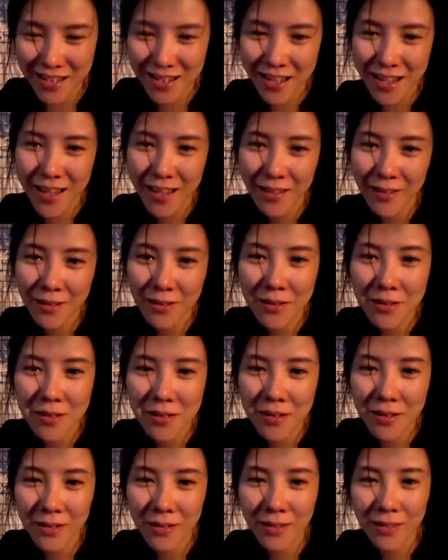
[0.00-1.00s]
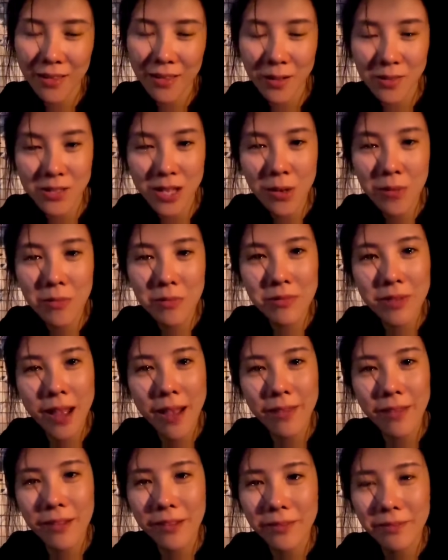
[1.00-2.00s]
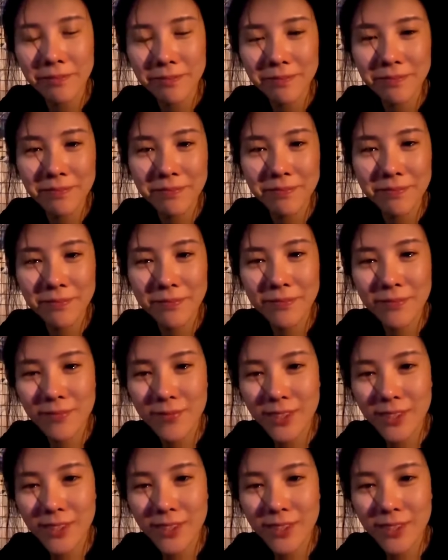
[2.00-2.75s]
actually young people full of ambition